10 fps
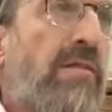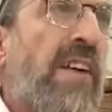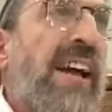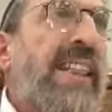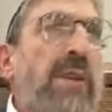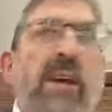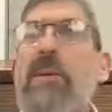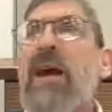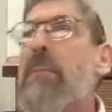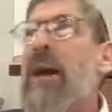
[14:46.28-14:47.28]
The fact that we
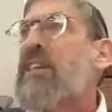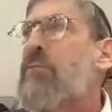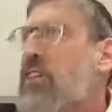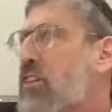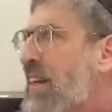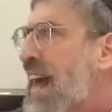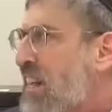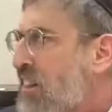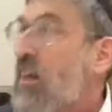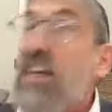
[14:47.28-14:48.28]
compare ma'isa rishon to
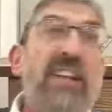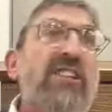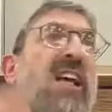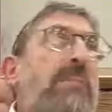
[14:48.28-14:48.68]
nachla. And just